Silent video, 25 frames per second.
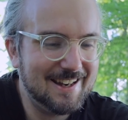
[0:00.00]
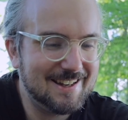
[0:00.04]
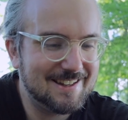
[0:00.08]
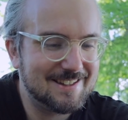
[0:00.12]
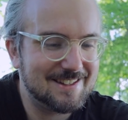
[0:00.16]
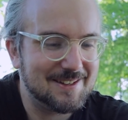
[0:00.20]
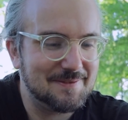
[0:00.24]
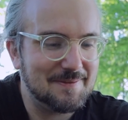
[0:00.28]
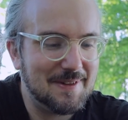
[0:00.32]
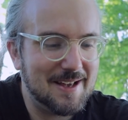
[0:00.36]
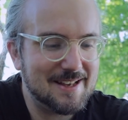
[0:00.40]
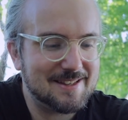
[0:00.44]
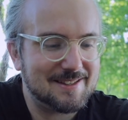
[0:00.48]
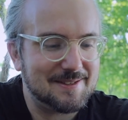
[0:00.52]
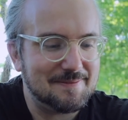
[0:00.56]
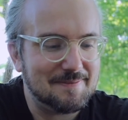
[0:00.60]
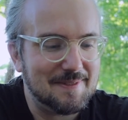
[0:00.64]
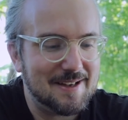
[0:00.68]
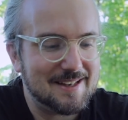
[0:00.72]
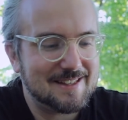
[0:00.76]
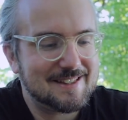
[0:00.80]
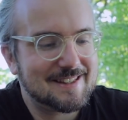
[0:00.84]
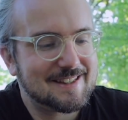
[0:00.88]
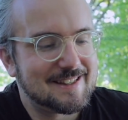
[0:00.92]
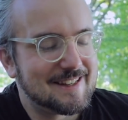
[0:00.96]
Some
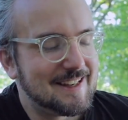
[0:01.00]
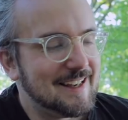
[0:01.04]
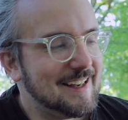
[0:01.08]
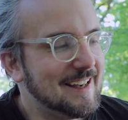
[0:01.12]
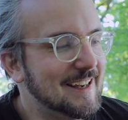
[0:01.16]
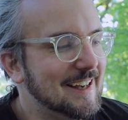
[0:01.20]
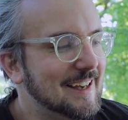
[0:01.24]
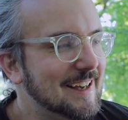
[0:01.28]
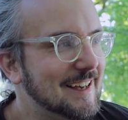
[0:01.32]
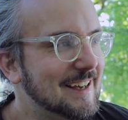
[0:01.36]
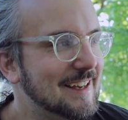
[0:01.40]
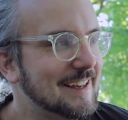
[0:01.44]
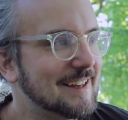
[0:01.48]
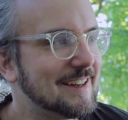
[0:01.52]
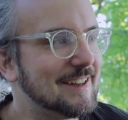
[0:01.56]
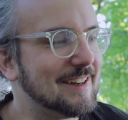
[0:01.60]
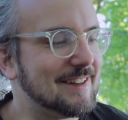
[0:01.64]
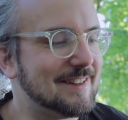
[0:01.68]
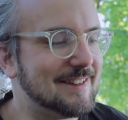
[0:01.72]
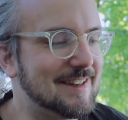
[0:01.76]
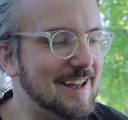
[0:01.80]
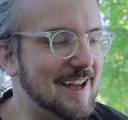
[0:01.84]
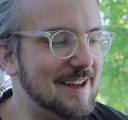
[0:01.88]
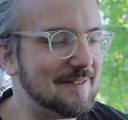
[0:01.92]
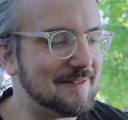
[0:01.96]
SMS.
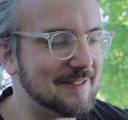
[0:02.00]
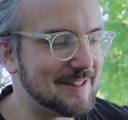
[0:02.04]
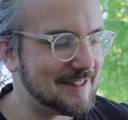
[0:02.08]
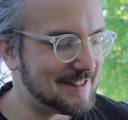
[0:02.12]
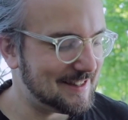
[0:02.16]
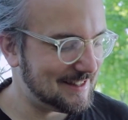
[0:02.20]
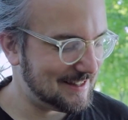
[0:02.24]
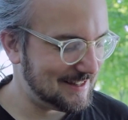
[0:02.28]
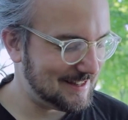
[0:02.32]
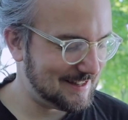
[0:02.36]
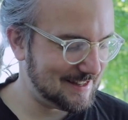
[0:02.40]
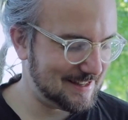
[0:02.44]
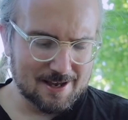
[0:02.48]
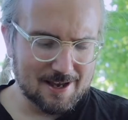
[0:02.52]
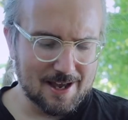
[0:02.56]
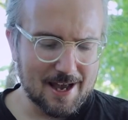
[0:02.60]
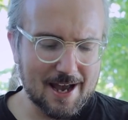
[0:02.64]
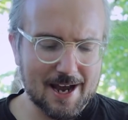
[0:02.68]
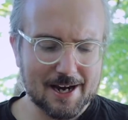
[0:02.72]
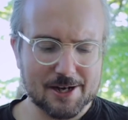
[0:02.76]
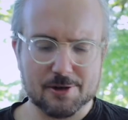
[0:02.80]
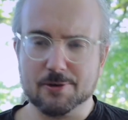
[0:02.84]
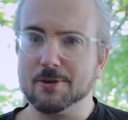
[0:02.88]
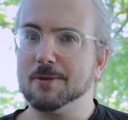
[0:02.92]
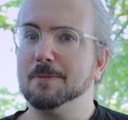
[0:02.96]
God damn it.
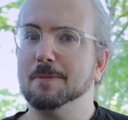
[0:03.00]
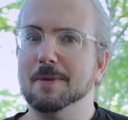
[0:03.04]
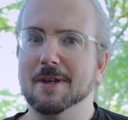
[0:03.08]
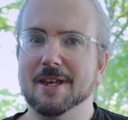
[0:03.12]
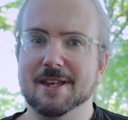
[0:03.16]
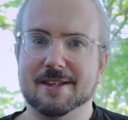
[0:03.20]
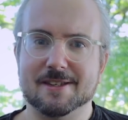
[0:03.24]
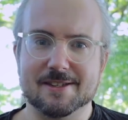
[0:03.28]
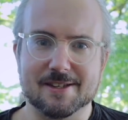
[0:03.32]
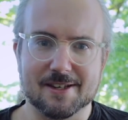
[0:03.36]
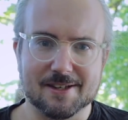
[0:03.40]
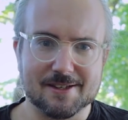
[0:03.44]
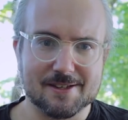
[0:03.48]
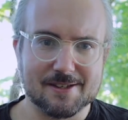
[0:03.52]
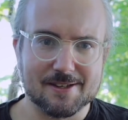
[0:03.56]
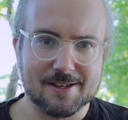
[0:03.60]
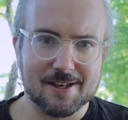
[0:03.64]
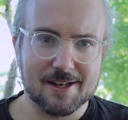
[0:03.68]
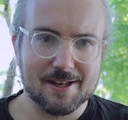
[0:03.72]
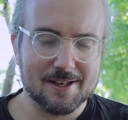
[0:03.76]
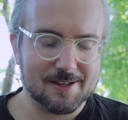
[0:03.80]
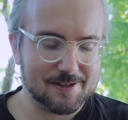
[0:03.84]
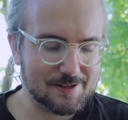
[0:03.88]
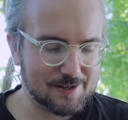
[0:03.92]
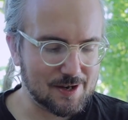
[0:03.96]
Accurate Beats is
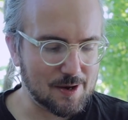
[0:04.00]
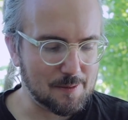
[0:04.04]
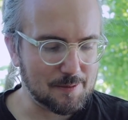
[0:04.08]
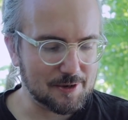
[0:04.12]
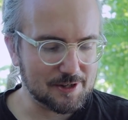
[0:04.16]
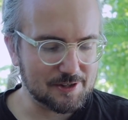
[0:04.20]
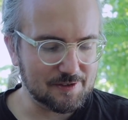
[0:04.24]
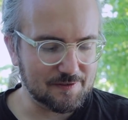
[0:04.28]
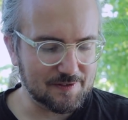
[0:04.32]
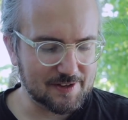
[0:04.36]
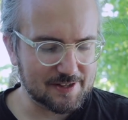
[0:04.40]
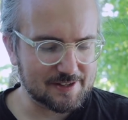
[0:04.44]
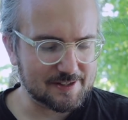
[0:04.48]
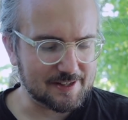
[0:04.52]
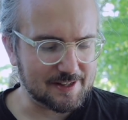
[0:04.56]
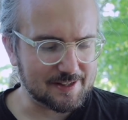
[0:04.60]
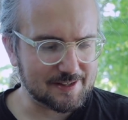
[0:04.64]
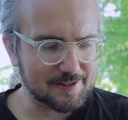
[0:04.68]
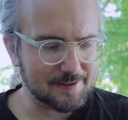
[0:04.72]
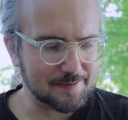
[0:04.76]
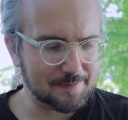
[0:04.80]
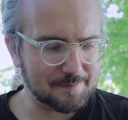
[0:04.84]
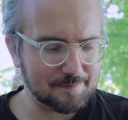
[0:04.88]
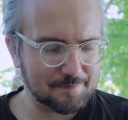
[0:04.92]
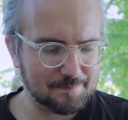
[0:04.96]
coming to
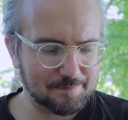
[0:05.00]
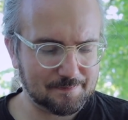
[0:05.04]
visit.